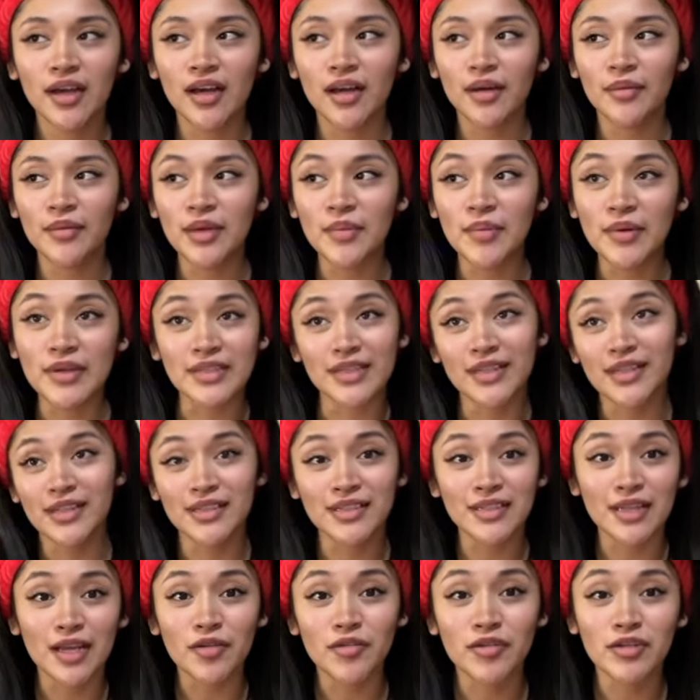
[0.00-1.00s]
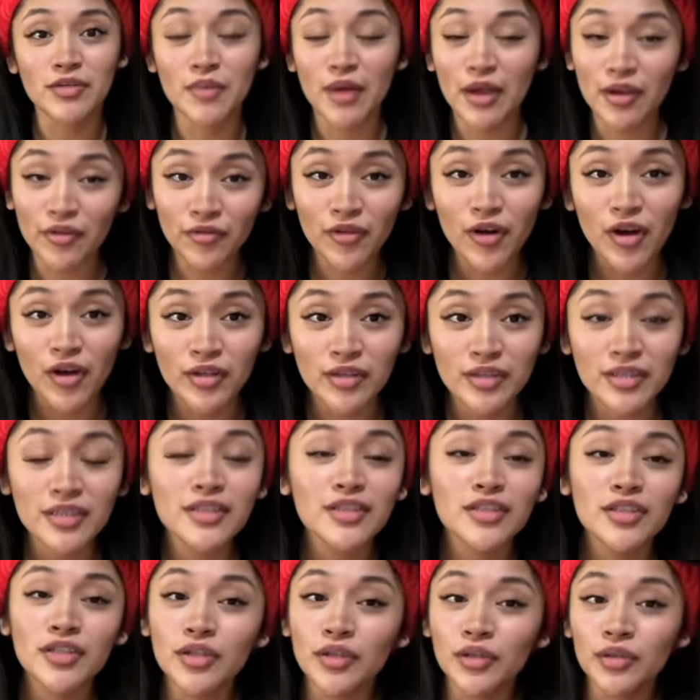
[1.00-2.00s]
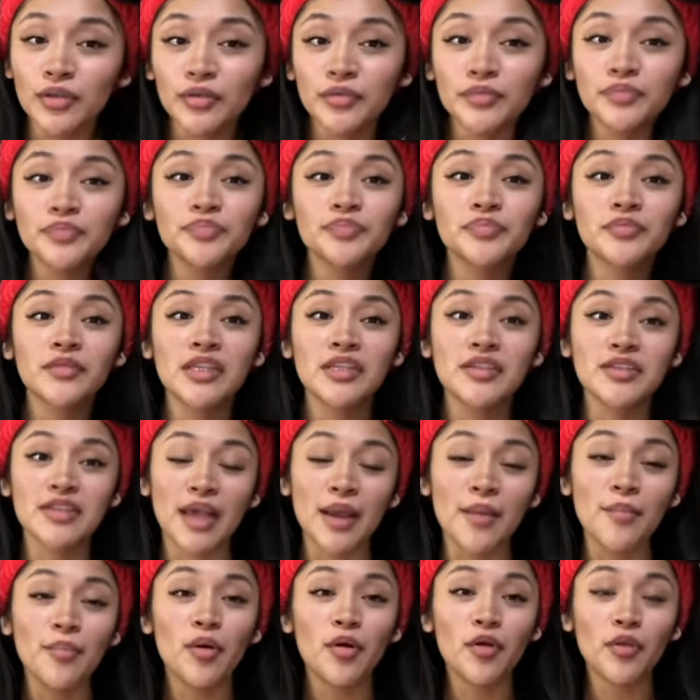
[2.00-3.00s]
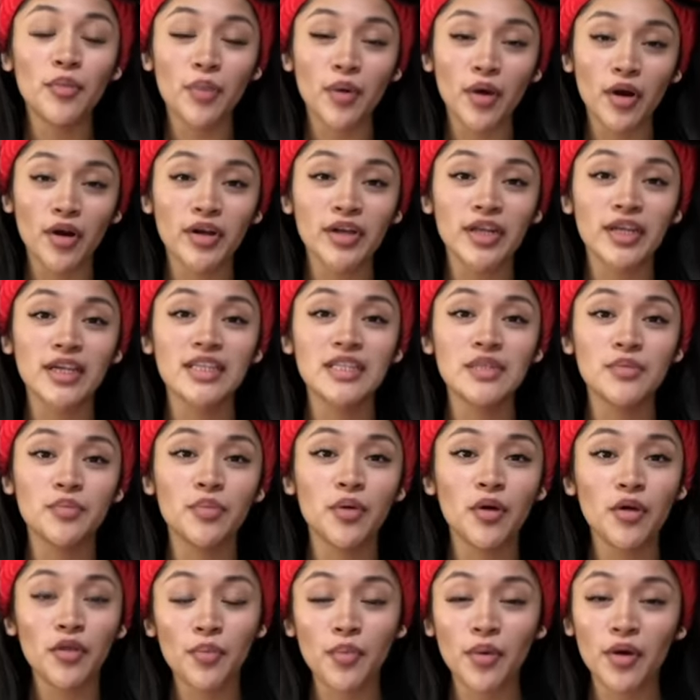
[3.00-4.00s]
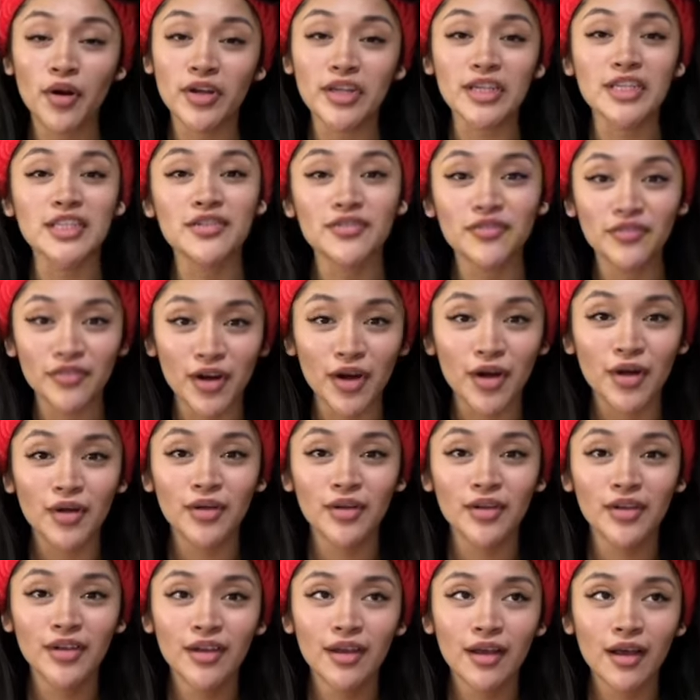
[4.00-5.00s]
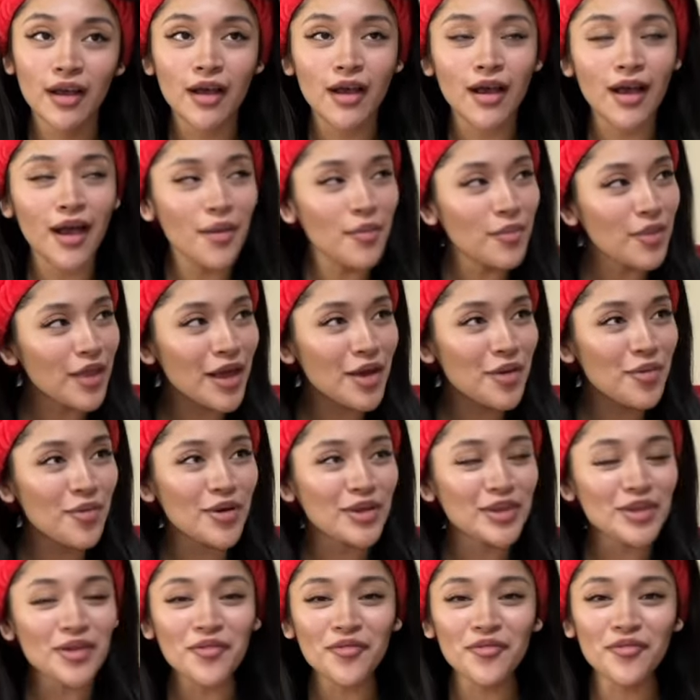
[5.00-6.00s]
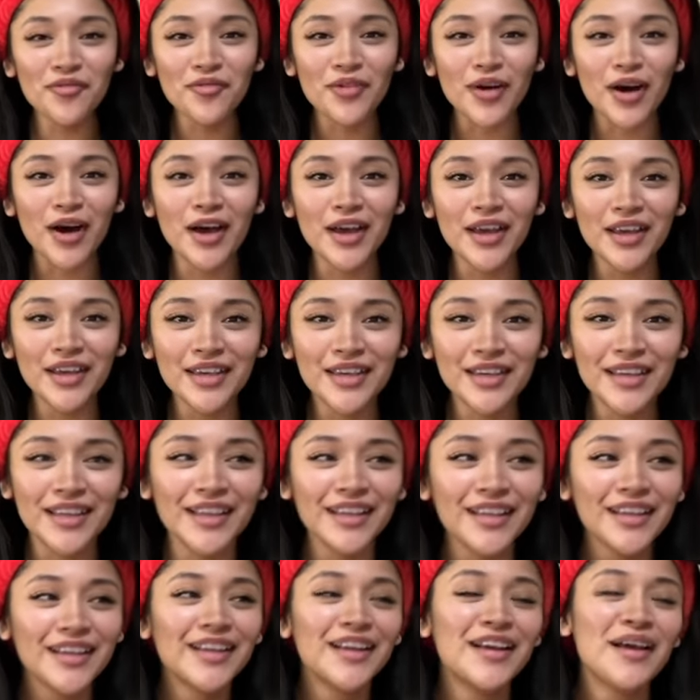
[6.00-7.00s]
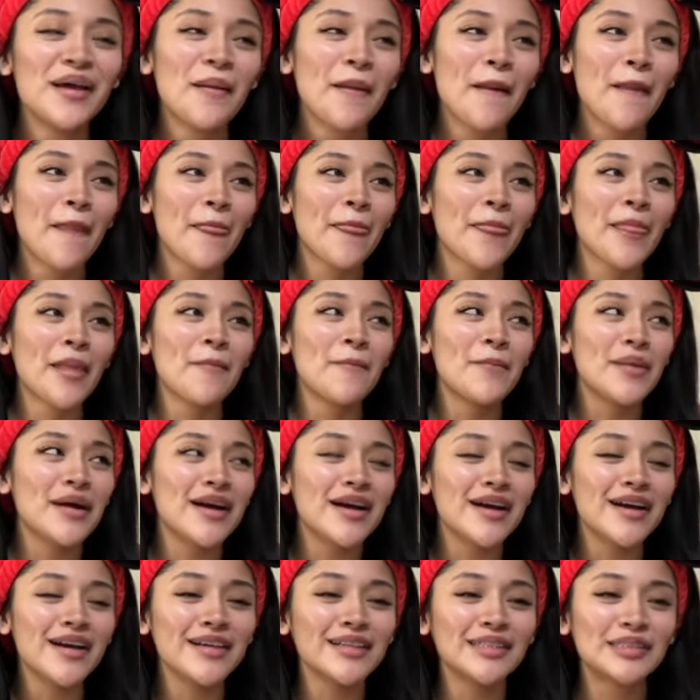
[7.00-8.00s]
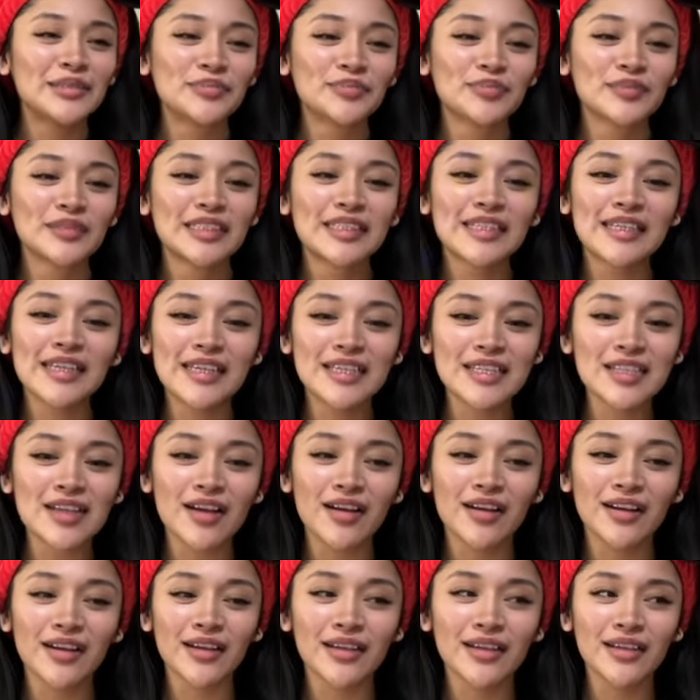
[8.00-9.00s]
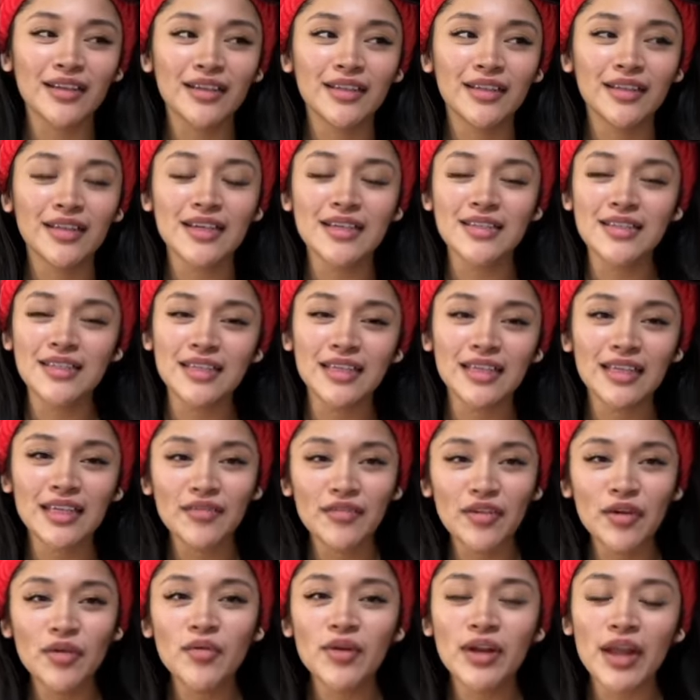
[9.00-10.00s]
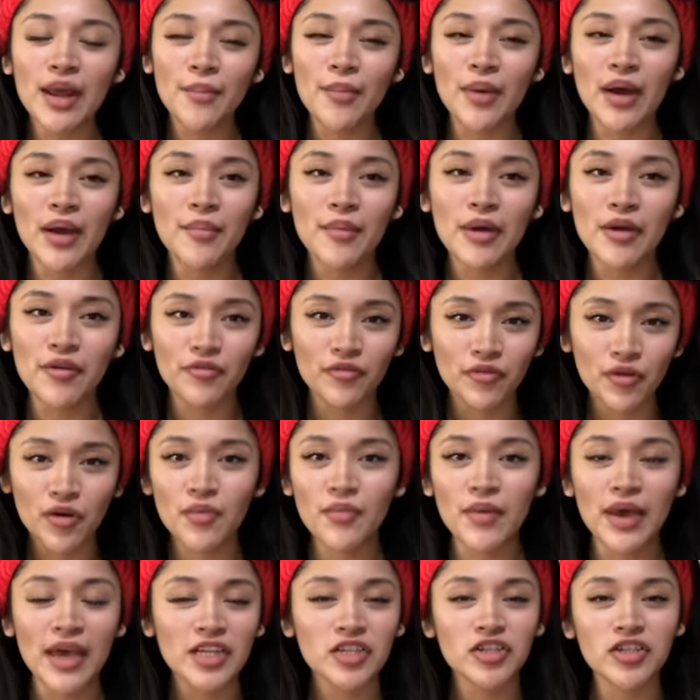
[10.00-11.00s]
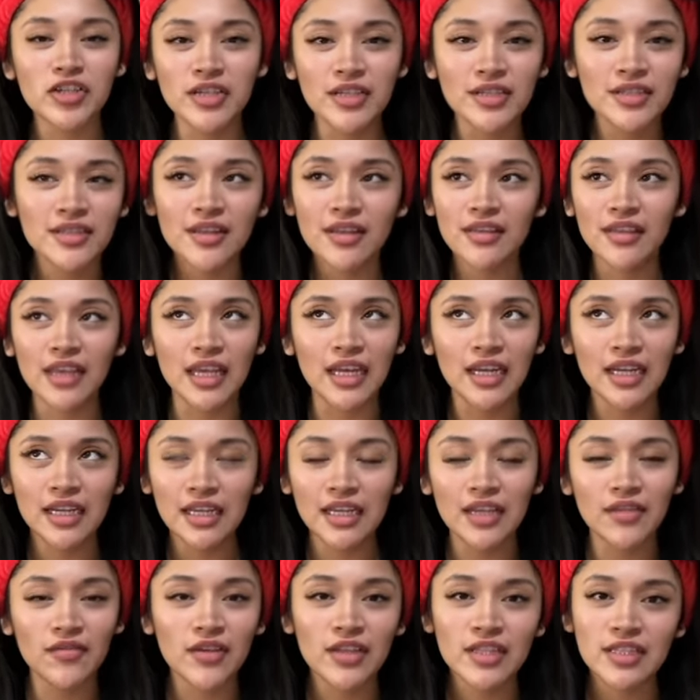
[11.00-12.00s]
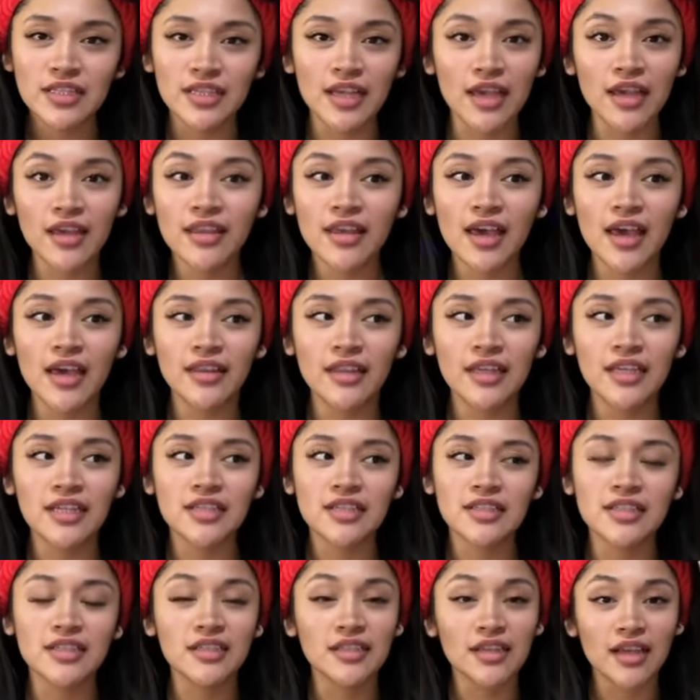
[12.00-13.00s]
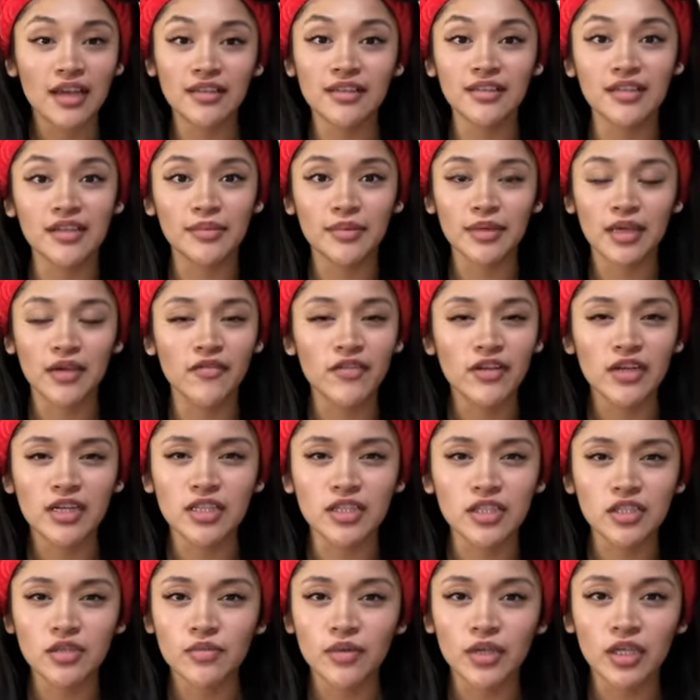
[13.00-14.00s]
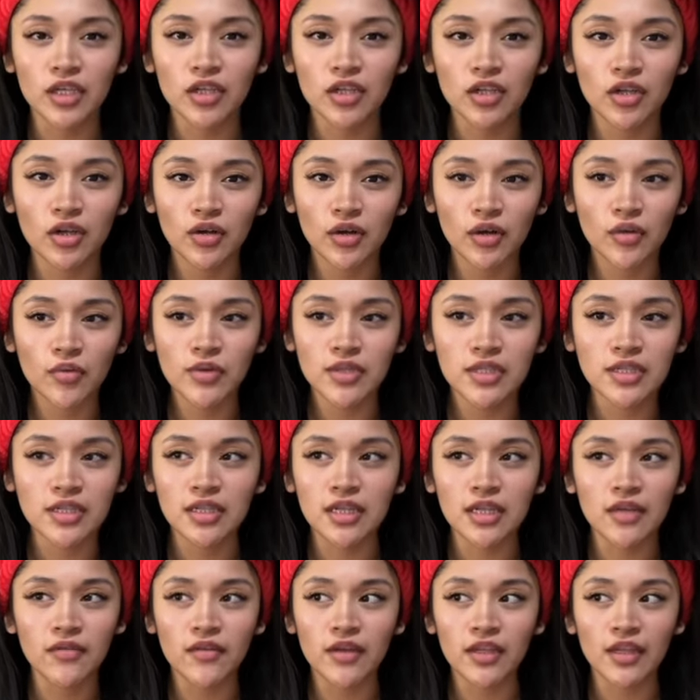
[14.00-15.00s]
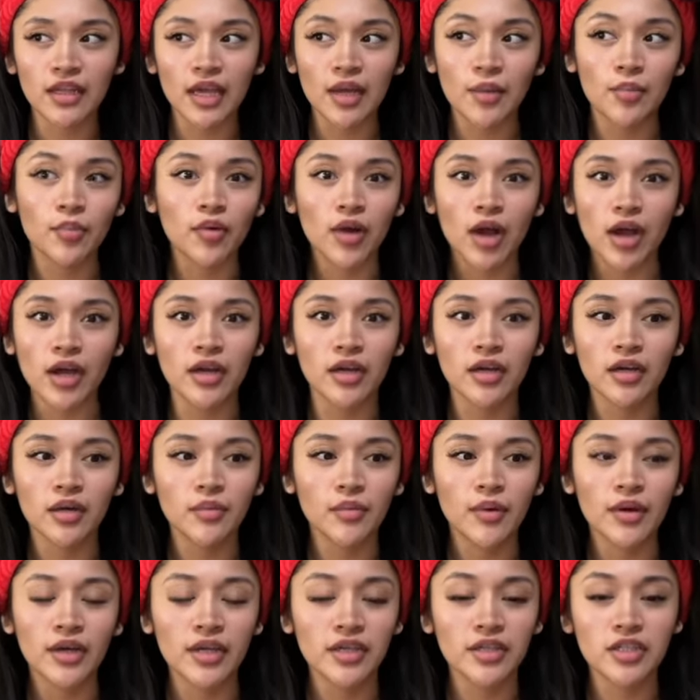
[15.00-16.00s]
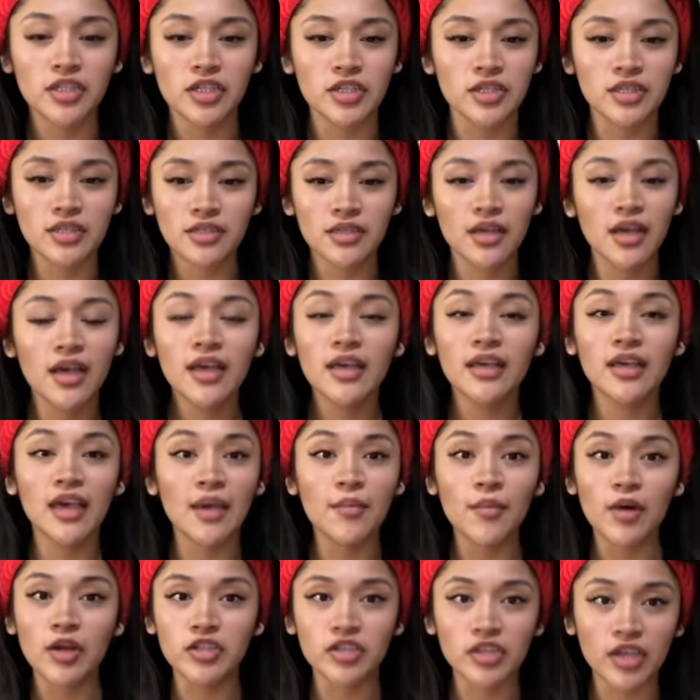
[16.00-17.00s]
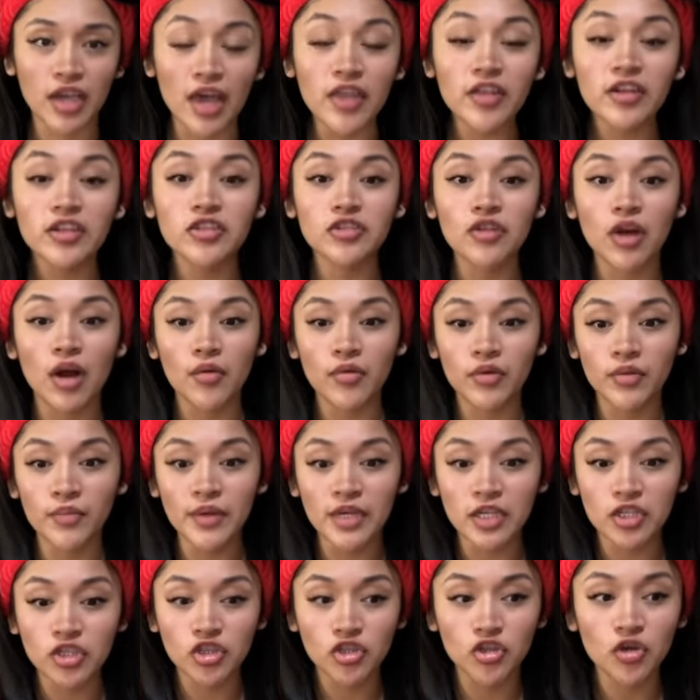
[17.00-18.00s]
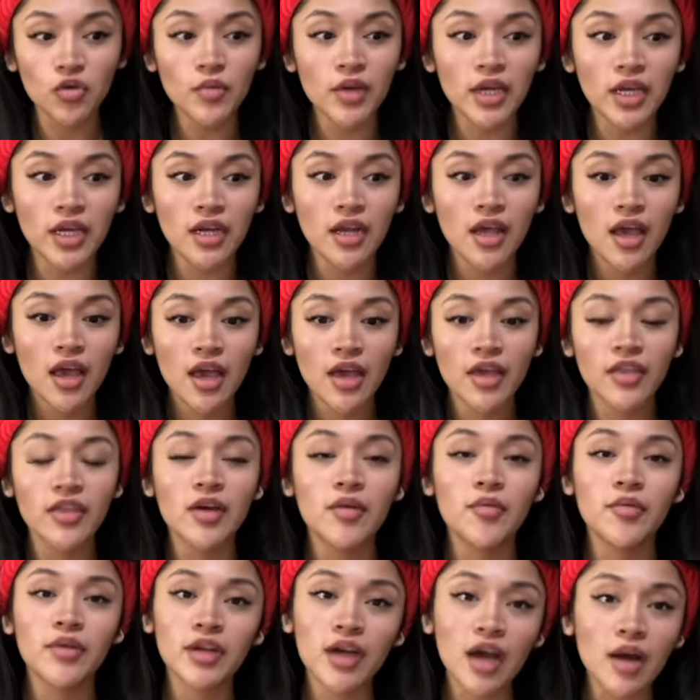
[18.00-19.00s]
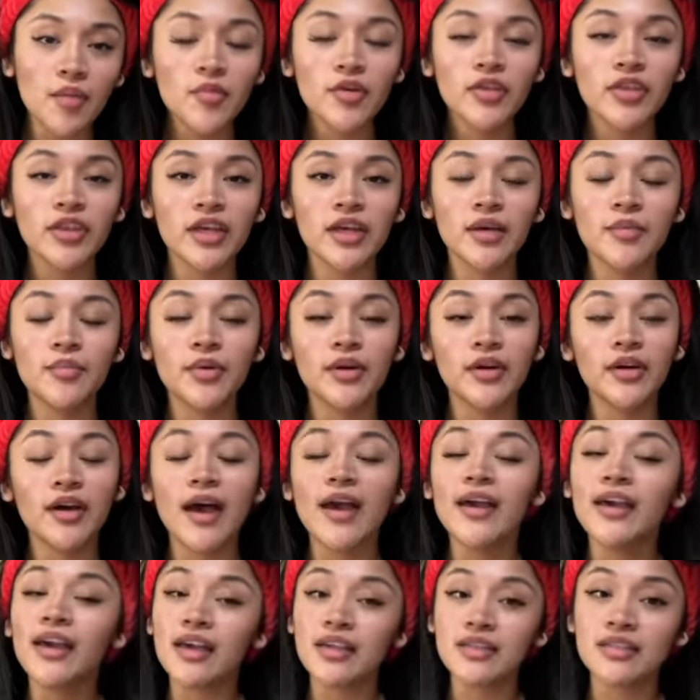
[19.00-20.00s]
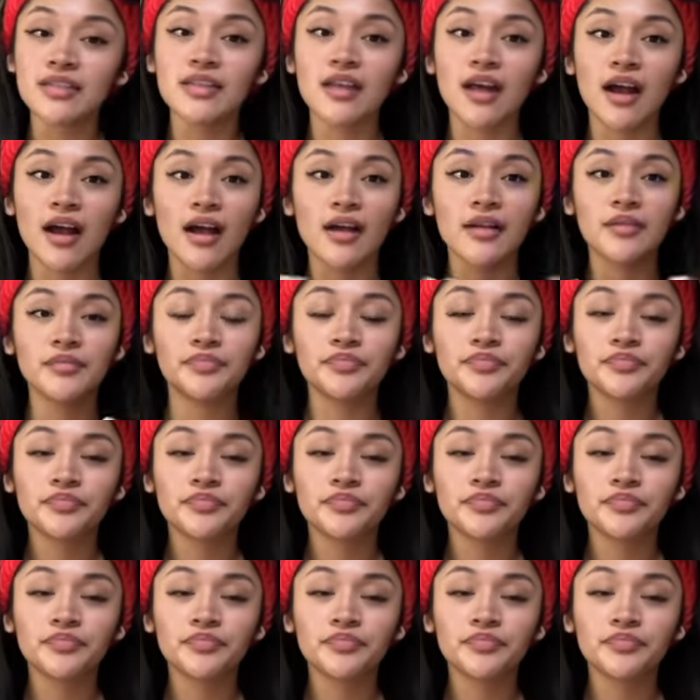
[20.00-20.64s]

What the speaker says: He basically said it was my fault too. He's like, it's both parties' fault. I'm like, what the fuck? But it's all good. Cause even when I bought my full mattress, they didn't even say that. They just ended up giving it to me. You know, it wasn't even like brought up. It just came all together. So I would be assuming that would come with it, but I guess not.